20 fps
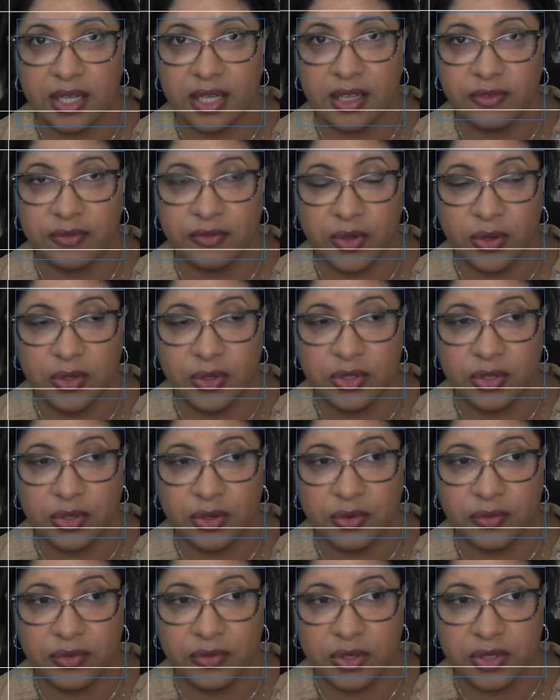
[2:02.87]
a photo
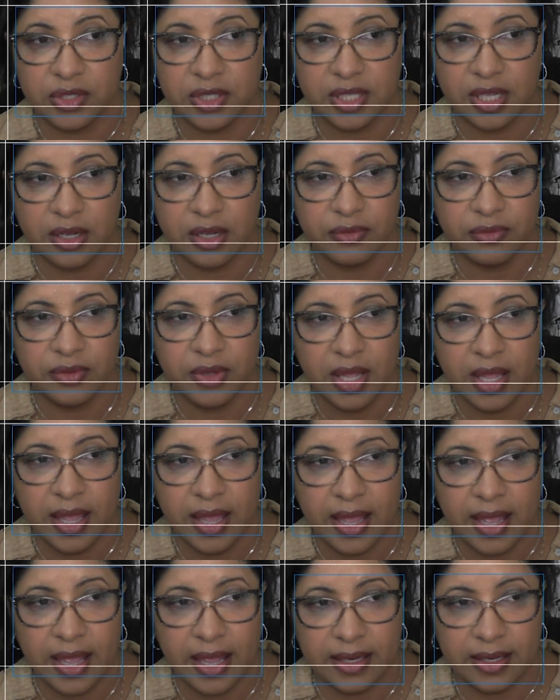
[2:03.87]
of yourself,
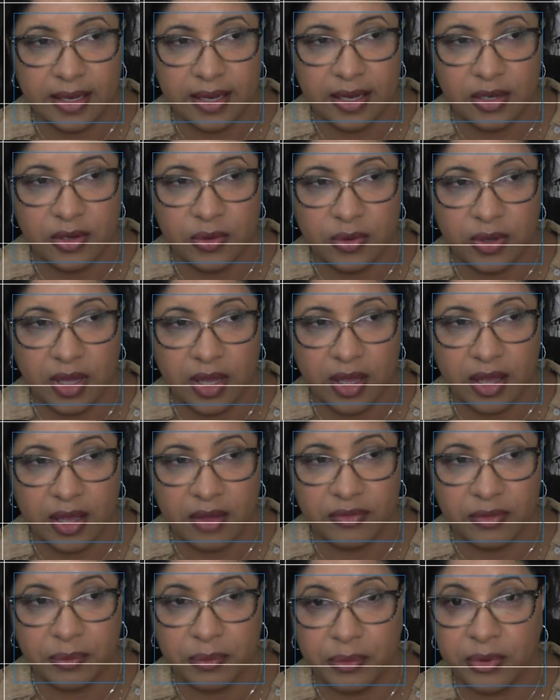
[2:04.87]
and then you
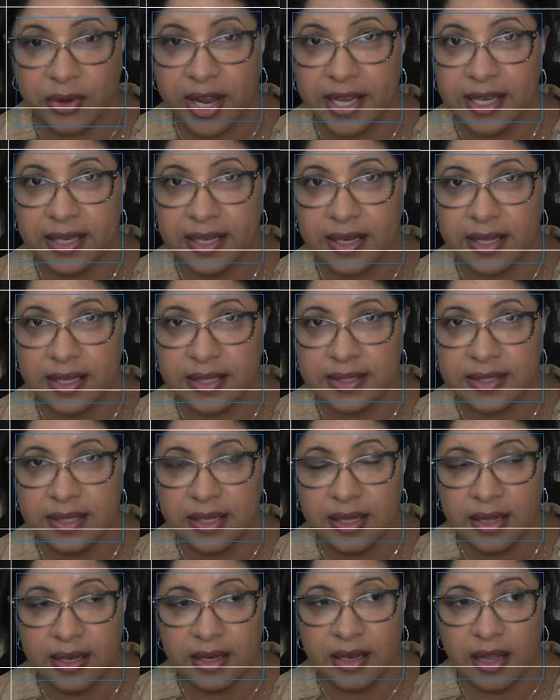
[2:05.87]
have brightness.
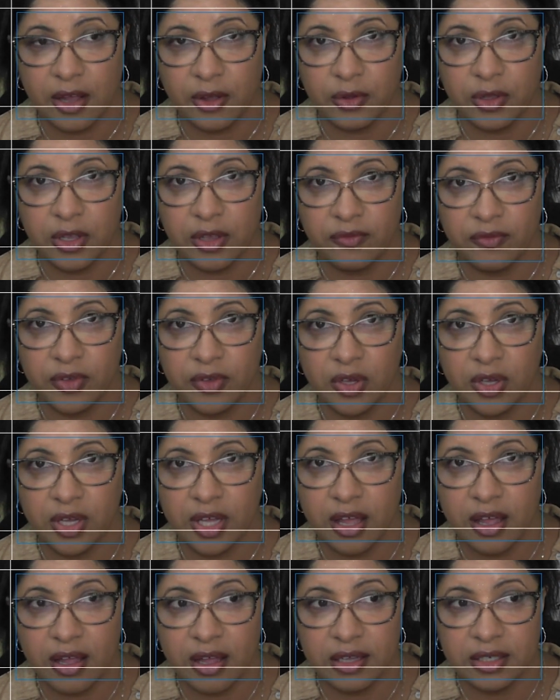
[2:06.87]
Now, if you
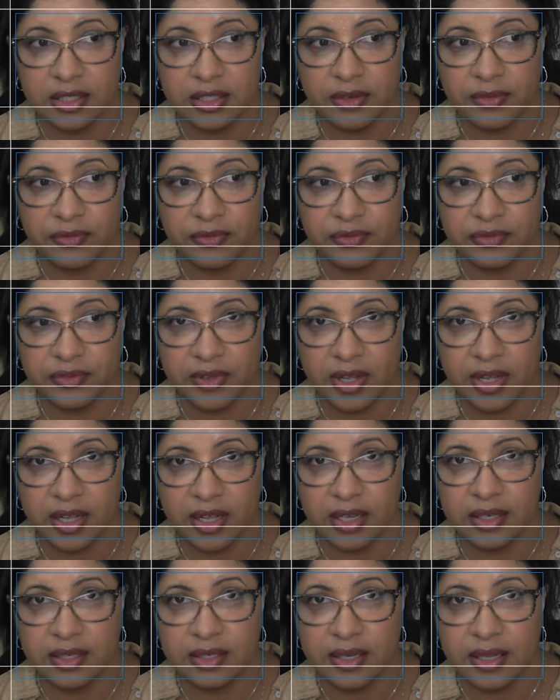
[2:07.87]
can't
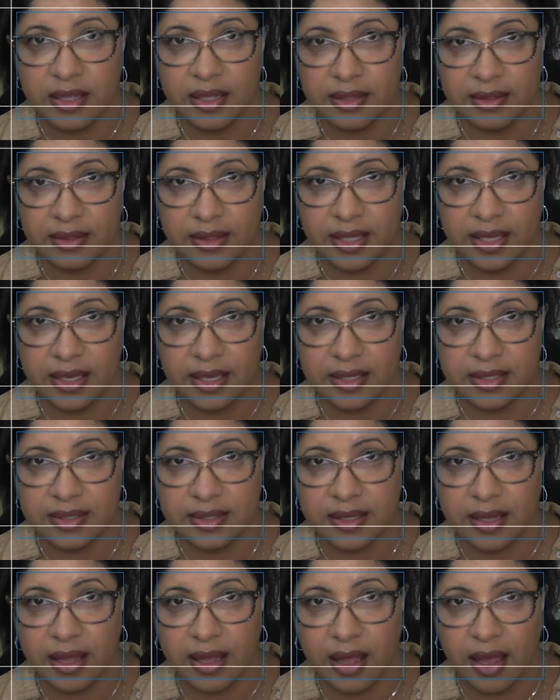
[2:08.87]
find
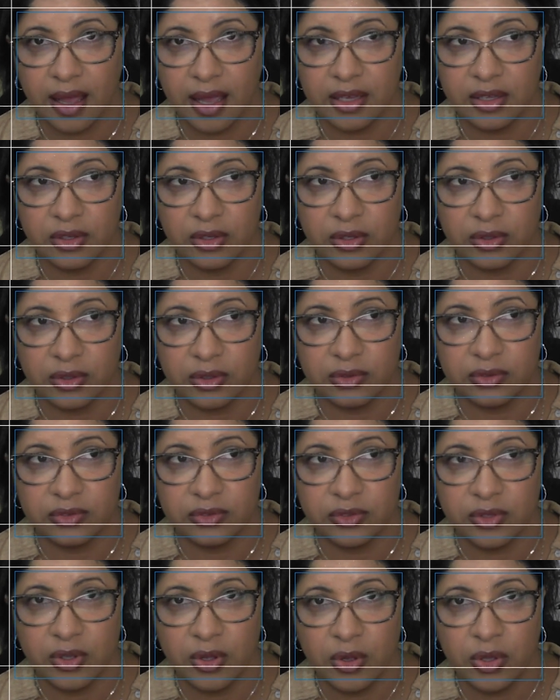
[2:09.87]
these
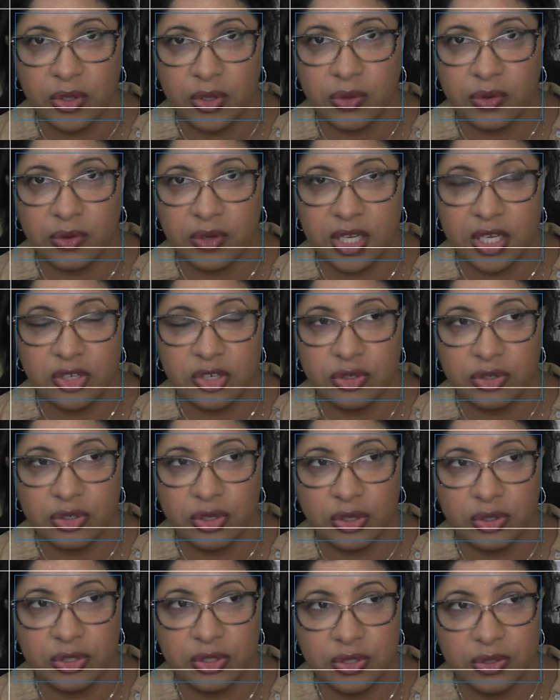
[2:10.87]
icons, you need to
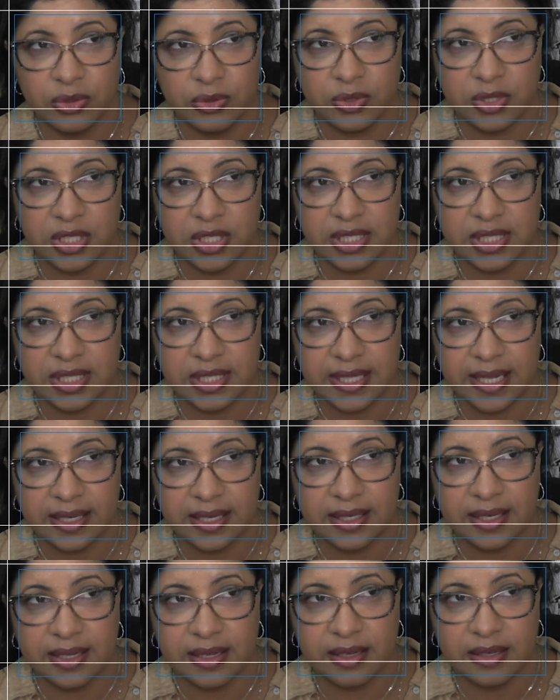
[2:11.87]
go to
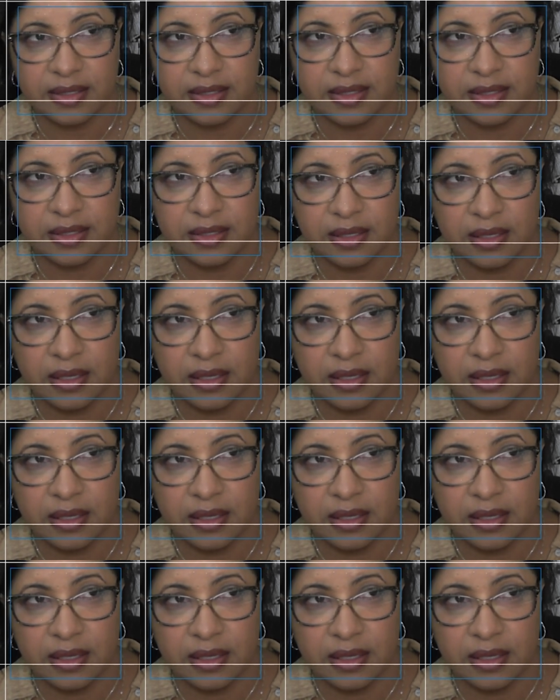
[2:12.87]
settings